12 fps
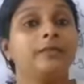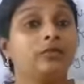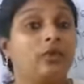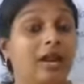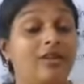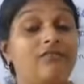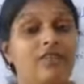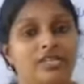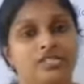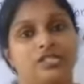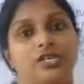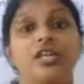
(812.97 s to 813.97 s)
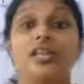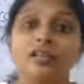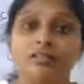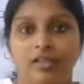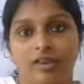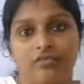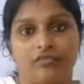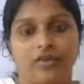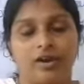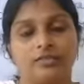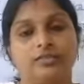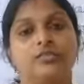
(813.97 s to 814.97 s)
convectional
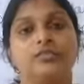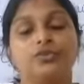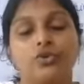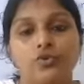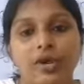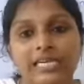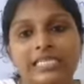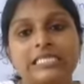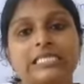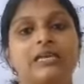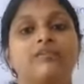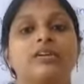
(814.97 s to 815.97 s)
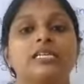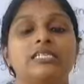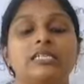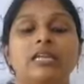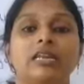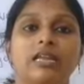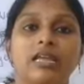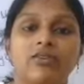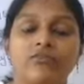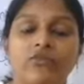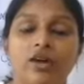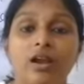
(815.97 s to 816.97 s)
rainfall. So what is convectional
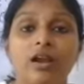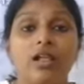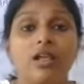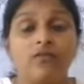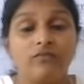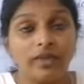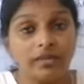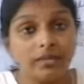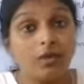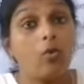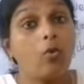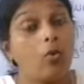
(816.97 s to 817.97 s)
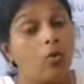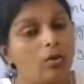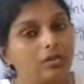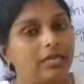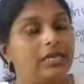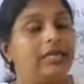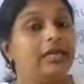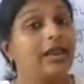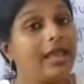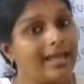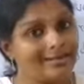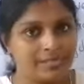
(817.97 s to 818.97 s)
rainfall? When the hot
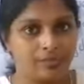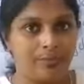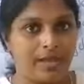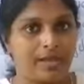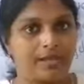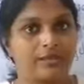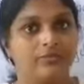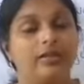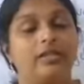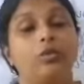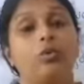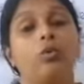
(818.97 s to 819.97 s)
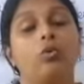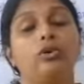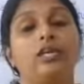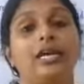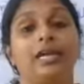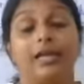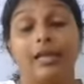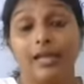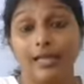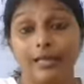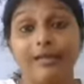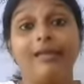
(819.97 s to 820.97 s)
air expand. When the hot
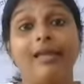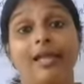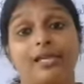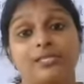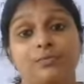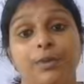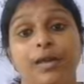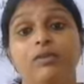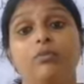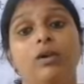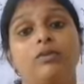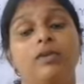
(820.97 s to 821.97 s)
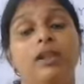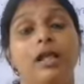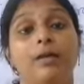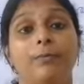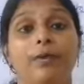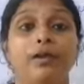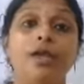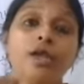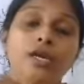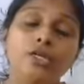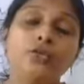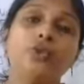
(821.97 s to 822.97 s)
air expand, what will happen?
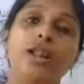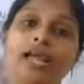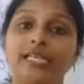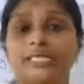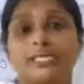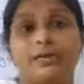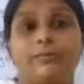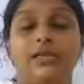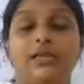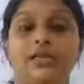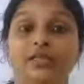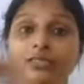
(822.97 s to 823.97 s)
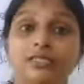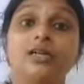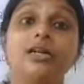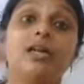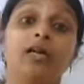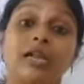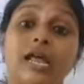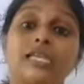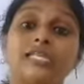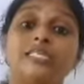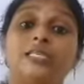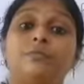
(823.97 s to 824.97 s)
It will rise up. It
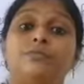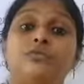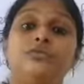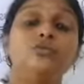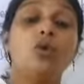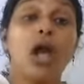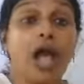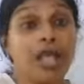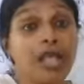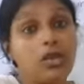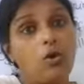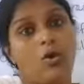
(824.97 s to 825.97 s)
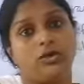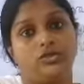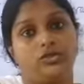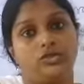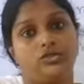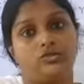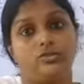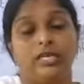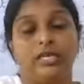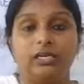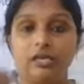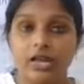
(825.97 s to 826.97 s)
rise up to high altitude.
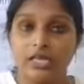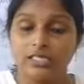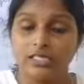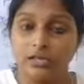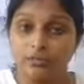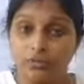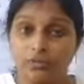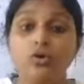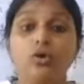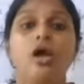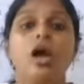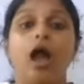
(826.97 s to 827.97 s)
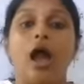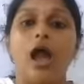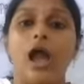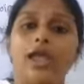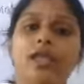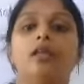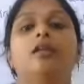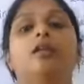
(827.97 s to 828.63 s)
It rise up to high